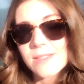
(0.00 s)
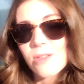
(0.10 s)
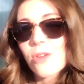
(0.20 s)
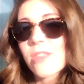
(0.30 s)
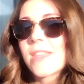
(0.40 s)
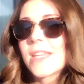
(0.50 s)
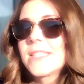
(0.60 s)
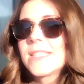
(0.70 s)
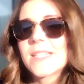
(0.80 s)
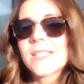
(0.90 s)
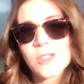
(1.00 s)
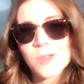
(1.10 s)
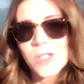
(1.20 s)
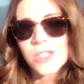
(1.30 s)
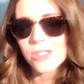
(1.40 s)
authentic
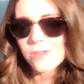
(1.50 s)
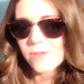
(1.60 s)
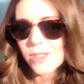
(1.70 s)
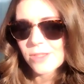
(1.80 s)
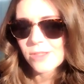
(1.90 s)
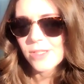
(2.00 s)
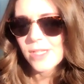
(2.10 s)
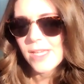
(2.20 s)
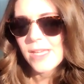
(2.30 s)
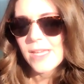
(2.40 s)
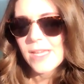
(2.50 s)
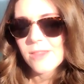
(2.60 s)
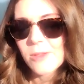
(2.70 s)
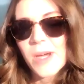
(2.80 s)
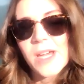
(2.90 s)
expression of you.
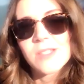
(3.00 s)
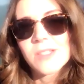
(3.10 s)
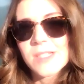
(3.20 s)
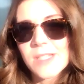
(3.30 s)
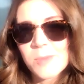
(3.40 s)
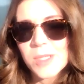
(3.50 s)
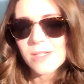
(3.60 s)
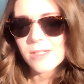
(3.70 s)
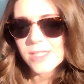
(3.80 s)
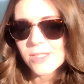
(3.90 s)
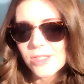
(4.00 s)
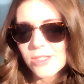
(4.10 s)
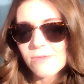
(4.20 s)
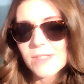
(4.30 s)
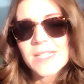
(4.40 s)
The past is now behind
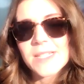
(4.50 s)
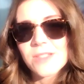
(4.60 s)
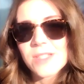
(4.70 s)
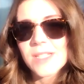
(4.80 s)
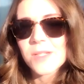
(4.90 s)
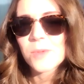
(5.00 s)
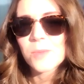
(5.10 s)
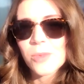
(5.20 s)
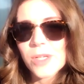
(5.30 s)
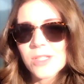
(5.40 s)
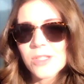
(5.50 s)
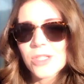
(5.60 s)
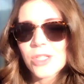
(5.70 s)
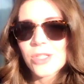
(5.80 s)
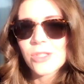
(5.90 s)
you. Release it and embrace the
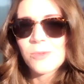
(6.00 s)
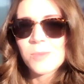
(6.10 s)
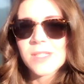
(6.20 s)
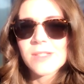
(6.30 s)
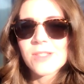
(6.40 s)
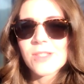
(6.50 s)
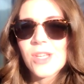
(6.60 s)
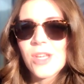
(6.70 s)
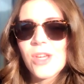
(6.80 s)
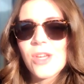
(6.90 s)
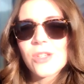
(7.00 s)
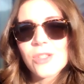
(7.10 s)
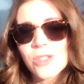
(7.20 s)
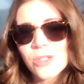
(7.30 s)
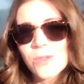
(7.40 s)
new, because
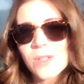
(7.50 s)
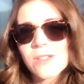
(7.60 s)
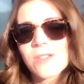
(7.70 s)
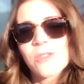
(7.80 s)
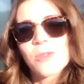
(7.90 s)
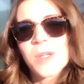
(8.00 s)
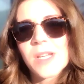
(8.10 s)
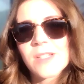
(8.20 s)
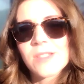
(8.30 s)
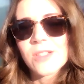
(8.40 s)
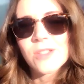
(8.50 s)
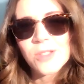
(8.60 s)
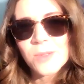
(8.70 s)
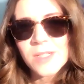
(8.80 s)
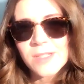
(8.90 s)
you are not your past and
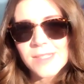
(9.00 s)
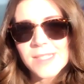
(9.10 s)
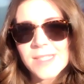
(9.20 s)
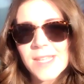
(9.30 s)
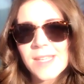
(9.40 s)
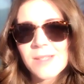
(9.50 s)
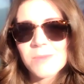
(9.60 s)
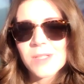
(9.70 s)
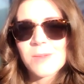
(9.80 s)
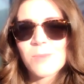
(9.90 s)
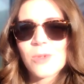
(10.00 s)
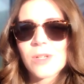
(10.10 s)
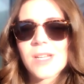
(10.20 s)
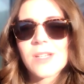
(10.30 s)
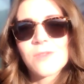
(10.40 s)
you are not the same anymore.
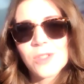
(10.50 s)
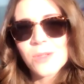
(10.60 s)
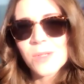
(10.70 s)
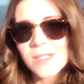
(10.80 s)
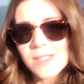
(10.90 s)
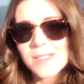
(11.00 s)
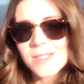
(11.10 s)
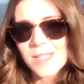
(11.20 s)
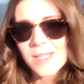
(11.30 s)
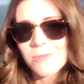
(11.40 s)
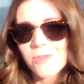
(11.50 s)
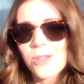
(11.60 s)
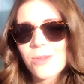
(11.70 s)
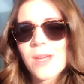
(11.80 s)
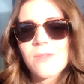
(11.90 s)
And if you are not the same,
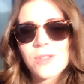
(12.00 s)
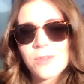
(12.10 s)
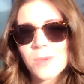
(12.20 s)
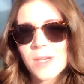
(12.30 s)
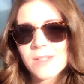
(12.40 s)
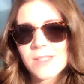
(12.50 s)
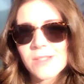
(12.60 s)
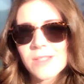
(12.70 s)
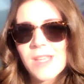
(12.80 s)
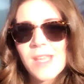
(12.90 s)
you have new awareness